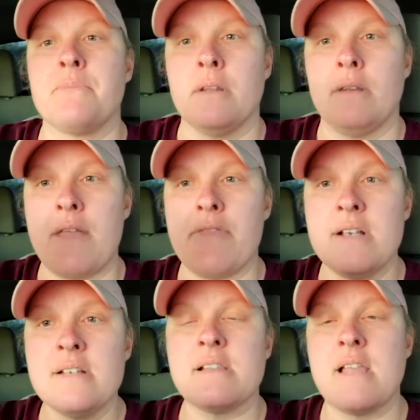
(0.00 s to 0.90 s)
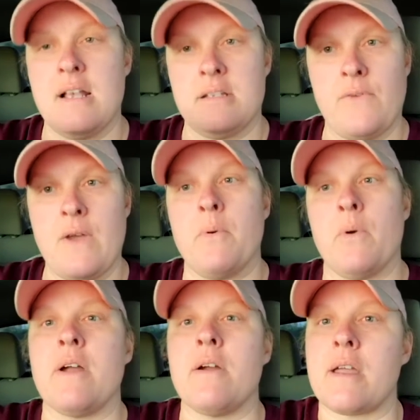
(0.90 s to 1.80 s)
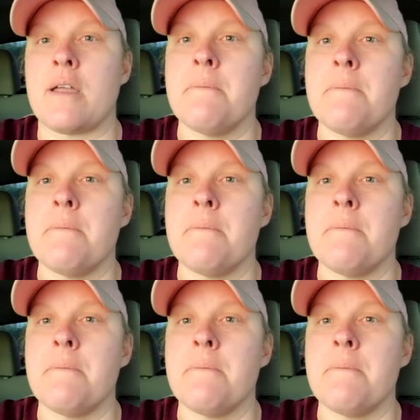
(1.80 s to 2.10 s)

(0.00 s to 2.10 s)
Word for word: not this last February,